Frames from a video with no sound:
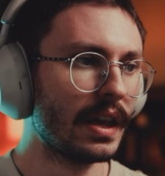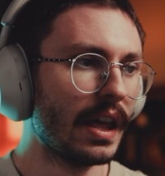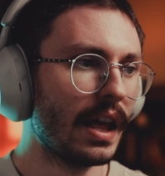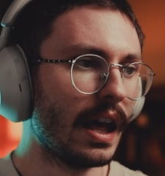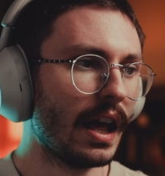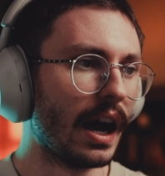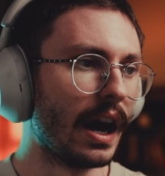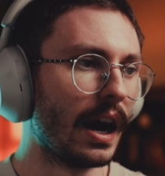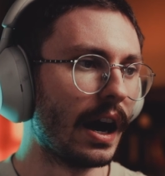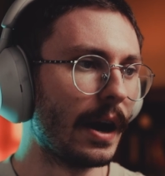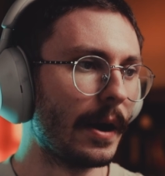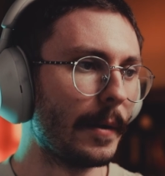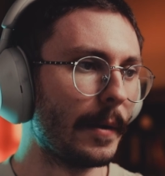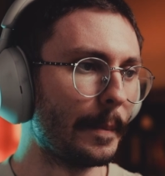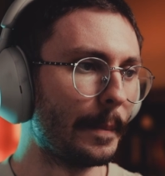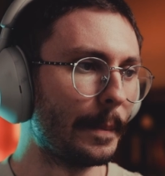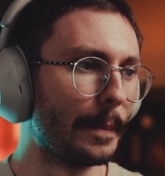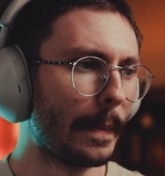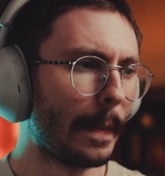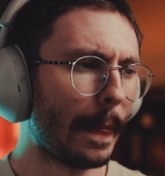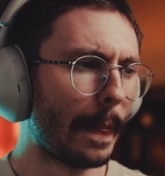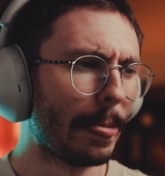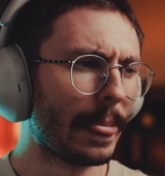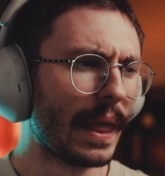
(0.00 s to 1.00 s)

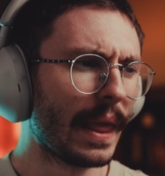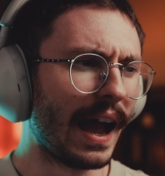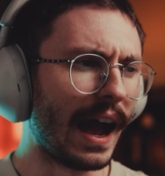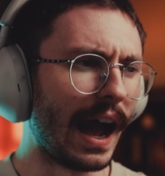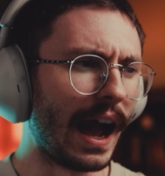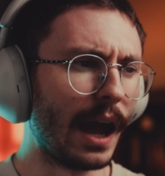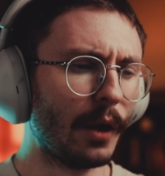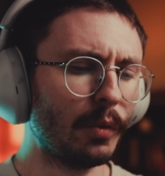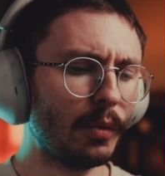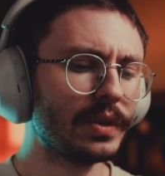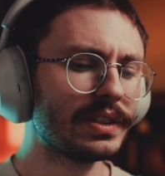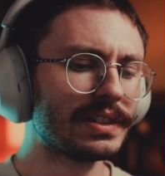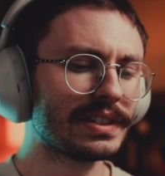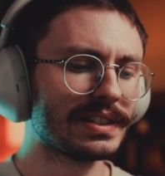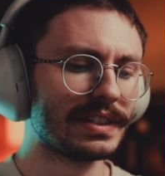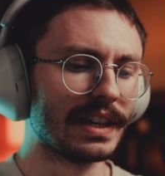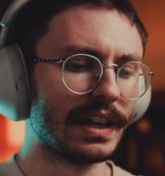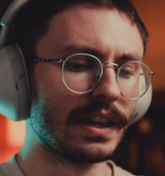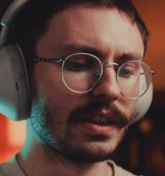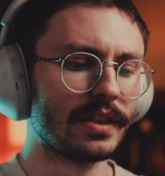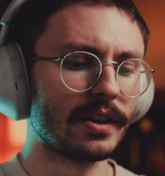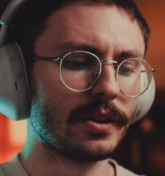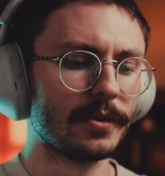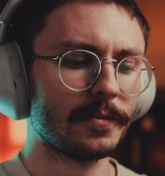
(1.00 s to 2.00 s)
I would say
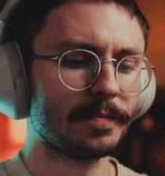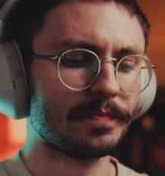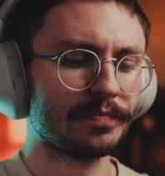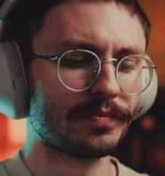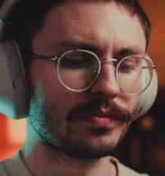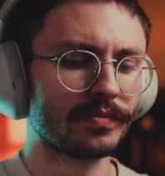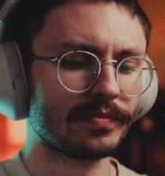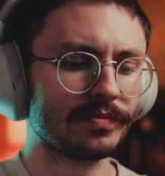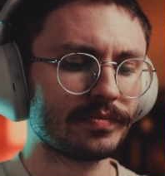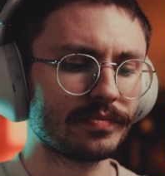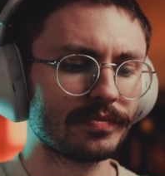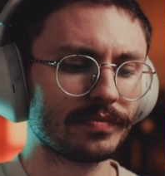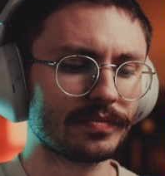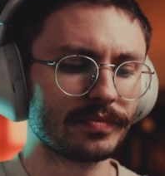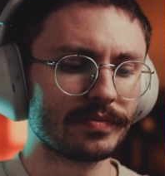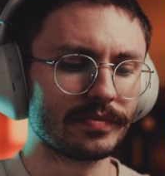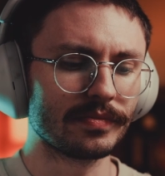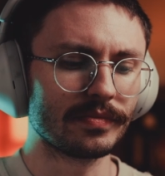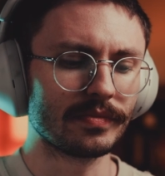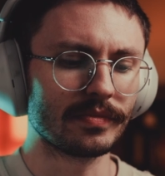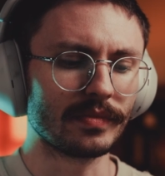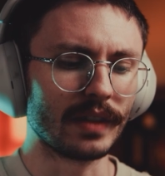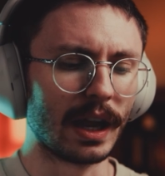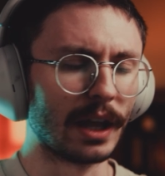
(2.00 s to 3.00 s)
though,
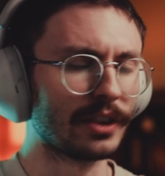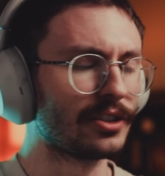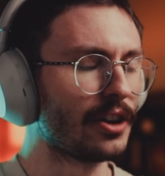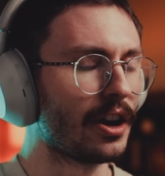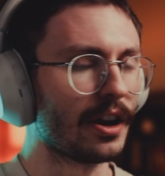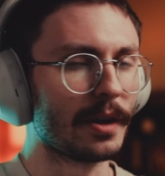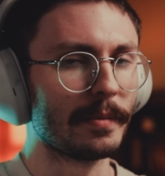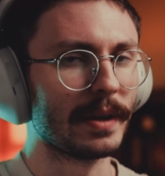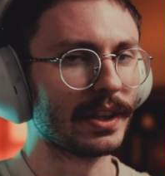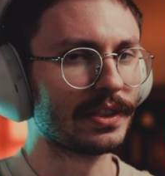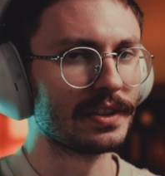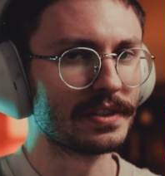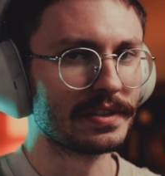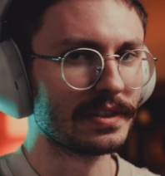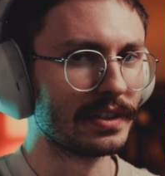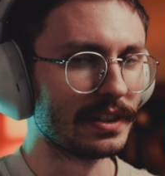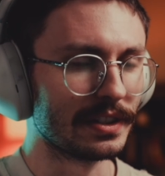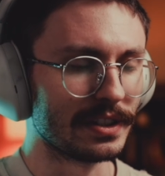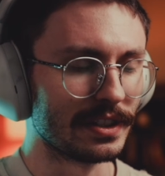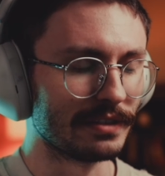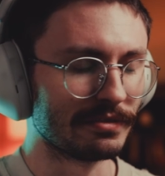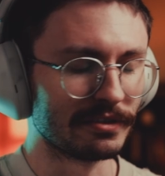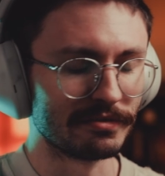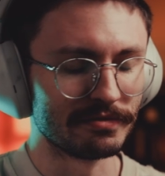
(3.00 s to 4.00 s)
I'll talk about this in a
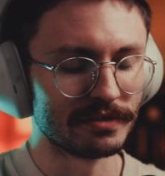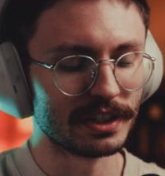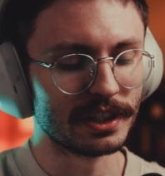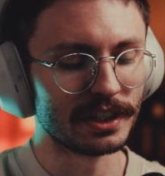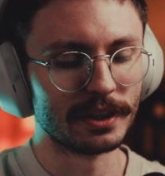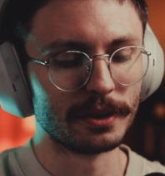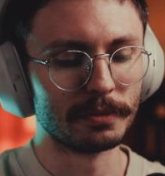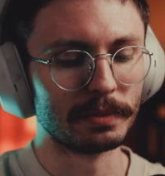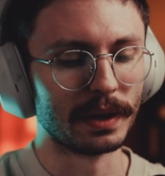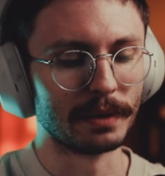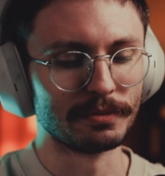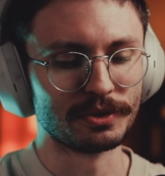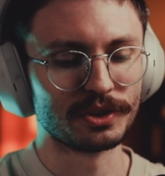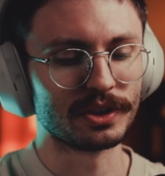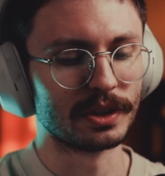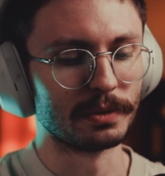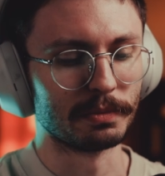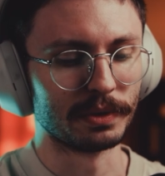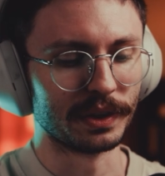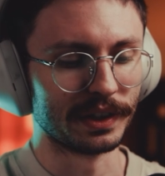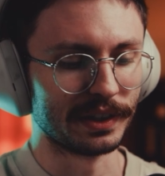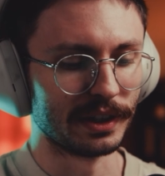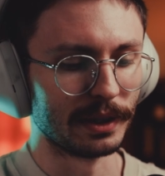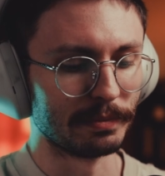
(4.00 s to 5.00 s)
different video, but I'm just going to
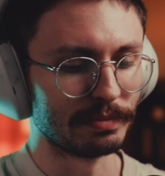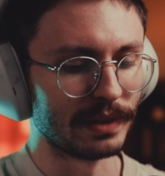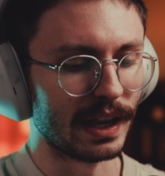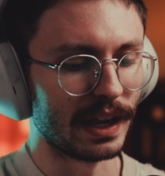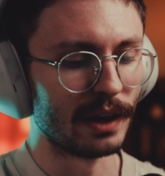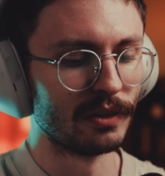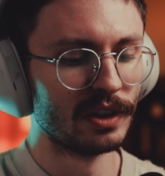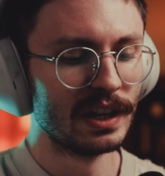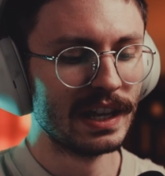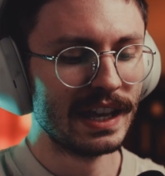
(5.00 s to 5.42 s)
bring it up now.